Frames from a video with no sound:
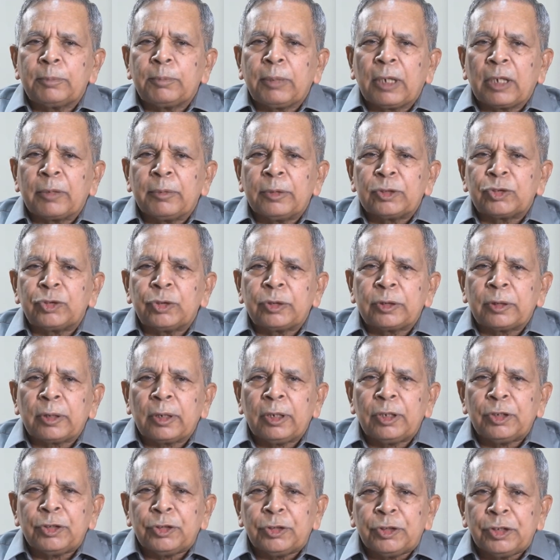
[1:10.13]
pharmaceutical
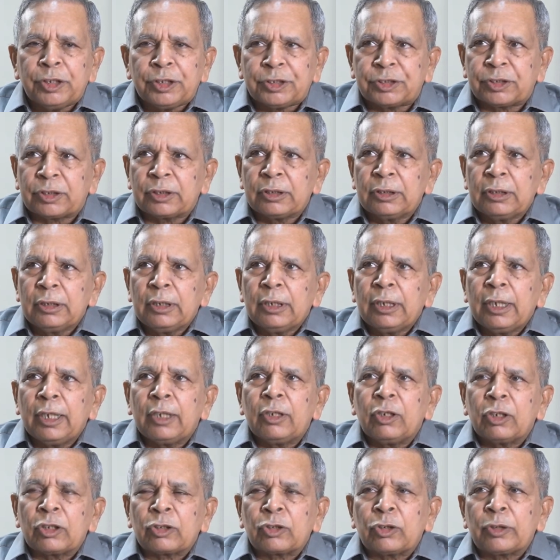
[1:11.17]
units
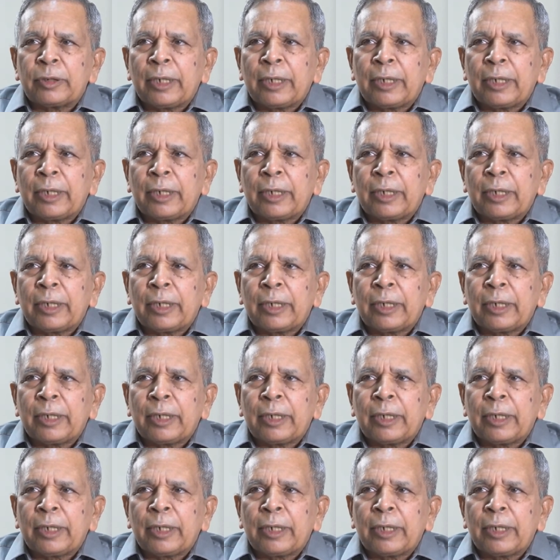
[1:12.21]
and a lot